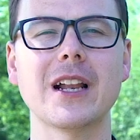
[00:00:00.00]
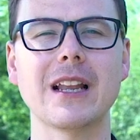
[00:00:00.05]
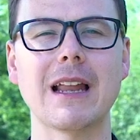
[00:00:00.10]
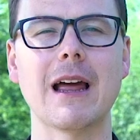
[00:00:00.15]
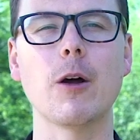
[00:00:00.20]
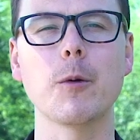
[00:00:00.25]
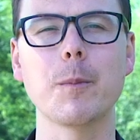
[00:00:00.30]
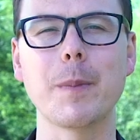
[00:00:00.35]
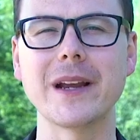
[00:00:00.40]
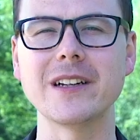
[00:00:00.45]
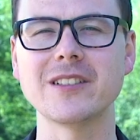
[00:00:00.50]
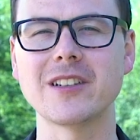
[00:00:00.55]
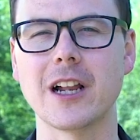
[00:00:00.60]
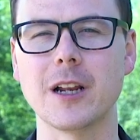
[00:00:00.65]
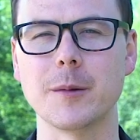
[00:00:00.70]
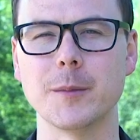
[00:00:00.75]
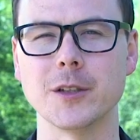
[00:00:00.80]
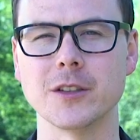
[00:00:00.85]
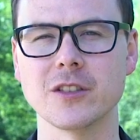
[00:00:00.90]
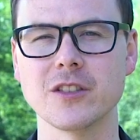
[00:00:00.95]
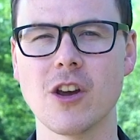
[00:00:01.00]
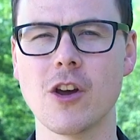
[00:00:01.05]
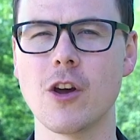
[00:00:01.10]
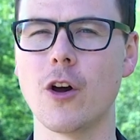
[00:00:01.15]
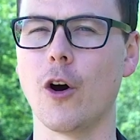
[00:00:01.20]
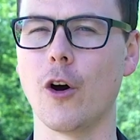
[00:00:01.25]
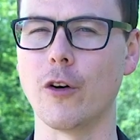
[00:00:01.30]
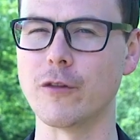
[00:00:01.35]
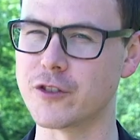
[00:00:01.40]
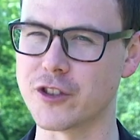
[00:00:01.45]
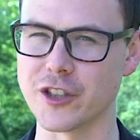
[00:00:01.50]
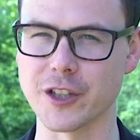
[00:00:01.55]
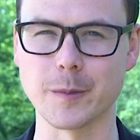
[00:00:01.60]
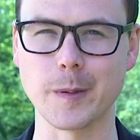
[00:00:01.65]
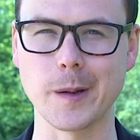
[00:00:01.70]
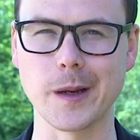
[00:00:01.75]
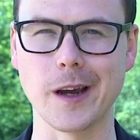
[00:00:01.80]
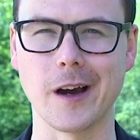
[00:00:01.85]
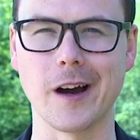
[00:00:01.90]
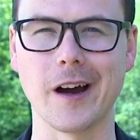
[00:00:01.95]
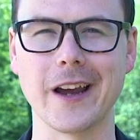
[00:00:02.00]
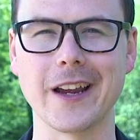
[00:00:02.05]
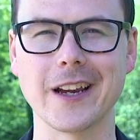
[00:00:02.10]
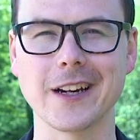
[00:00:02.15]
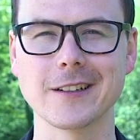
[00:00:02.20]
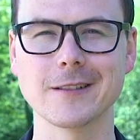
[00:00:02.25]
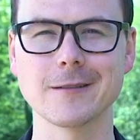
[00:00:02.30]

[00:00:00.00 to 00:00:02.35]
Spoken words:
cloud-based elements of GPI.